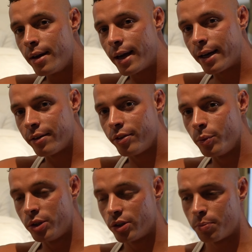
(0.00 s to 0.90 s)
and if you
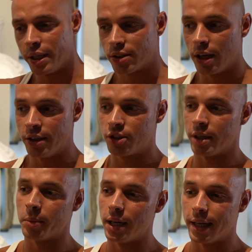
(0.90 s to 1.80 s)
would just basically
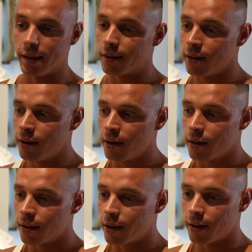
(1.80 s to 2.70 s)
simulate
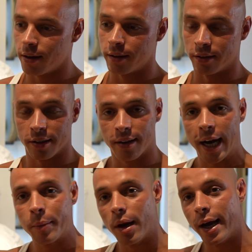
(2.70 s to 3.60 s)
the
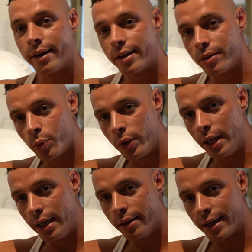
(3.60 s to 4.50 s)
timeline that
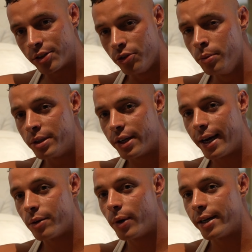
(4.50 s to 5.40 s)
we as humans
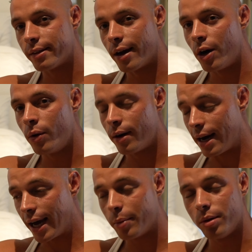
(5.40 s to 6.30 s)
had right now,
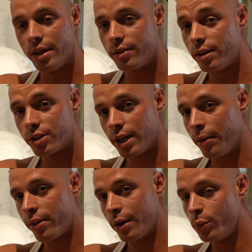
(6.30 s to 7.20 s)
I believe that the
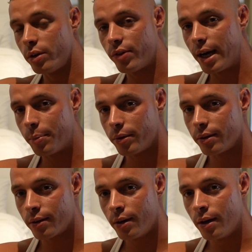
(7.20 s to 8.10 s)
same thing would have
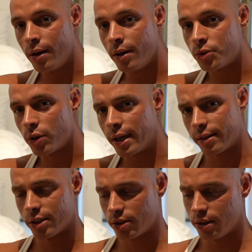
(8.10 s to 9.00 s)
happened. So like
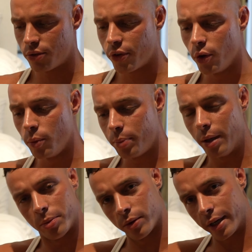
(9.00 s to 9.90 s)
there's these few
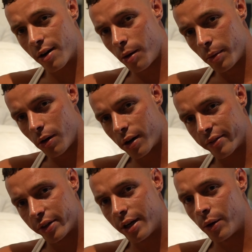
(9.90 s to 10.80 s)
people that come along
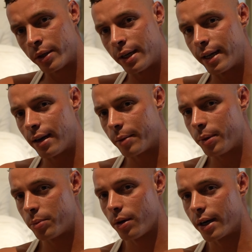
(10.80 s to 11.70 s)
every now and then, like
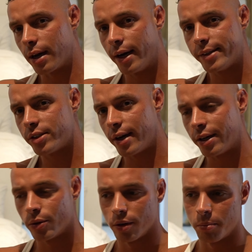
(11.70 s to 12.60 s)
people like
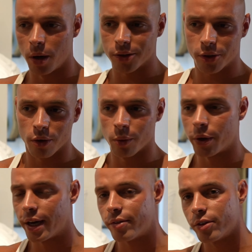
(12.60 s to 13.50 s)
Einstein or Musk or
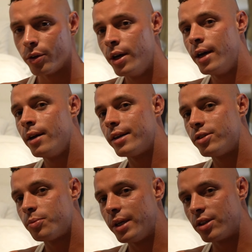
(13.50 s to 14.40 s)
whatever, that
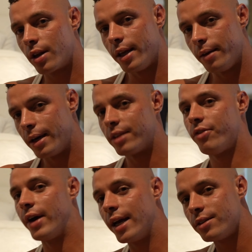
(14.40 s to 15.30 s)
just basically
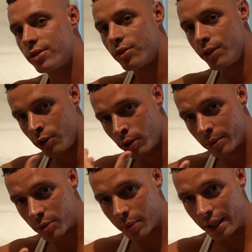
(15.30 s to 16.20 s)
advance
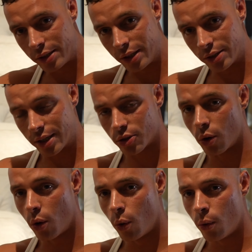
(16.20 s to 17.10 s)
human species as a
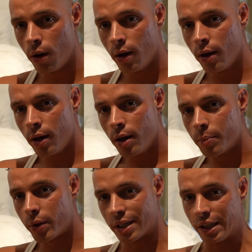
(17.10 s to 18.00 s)
whole.
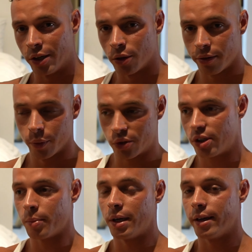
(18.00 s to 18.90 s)
But you know, if you would
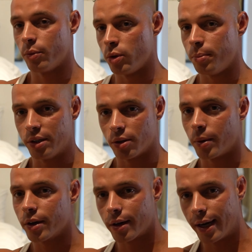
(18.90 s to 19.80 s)
simulate it, would be some
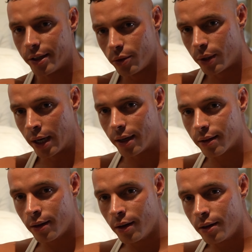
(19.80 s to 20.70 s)
other guy doing
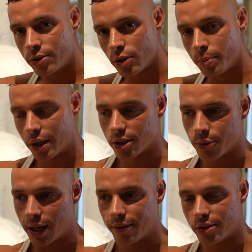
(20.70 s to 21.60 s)
it. So because
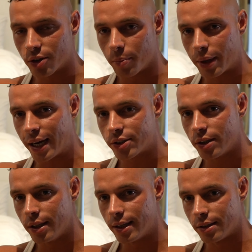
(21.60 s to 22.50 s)
we have this
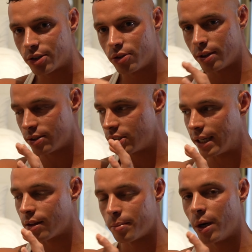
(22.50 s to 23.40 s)
capacity and this
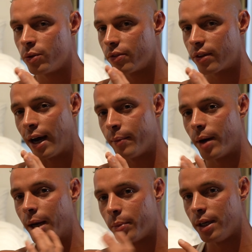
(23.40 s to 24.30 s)
set amount of time,
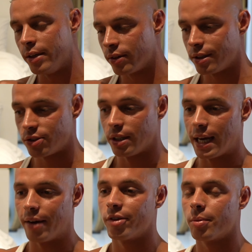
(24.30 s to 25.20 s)
I believe that it's
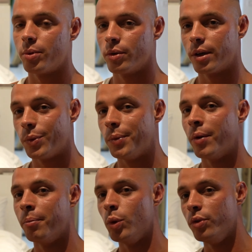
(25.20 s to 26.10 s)
inevitable that we
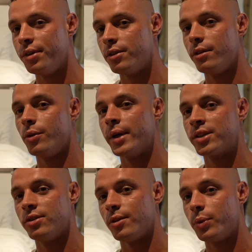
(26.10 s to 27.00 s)
will move into the
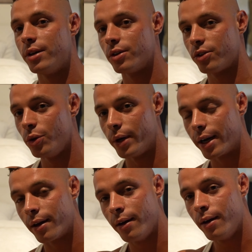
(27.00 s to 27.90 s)
direction that we are
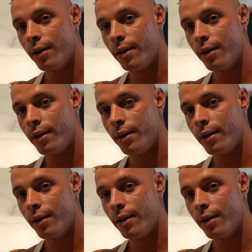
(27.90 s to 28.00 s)
doing